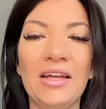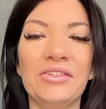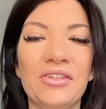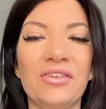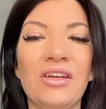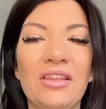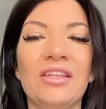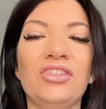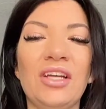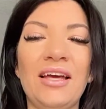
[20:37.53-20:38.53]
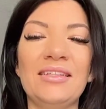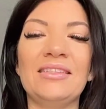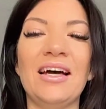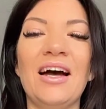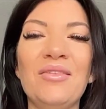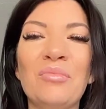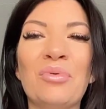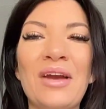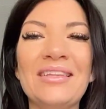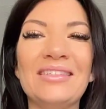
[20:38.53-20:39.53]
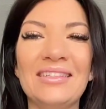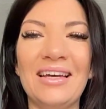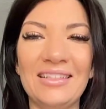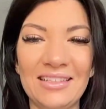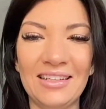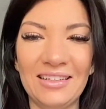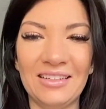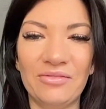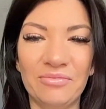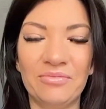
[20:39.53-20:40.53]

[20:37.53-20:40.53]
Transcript: Underneath the chest, unprecedented.